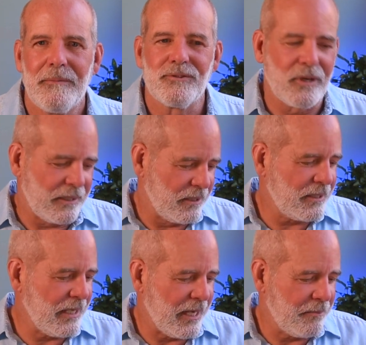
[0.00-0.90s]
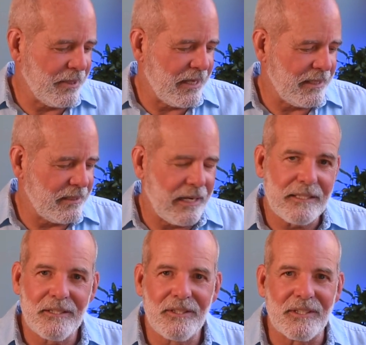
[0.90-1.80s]
So I'd look it up and
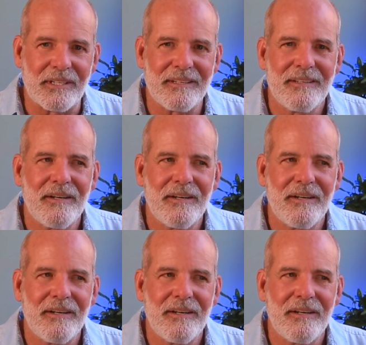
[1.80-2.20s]
I'd learn.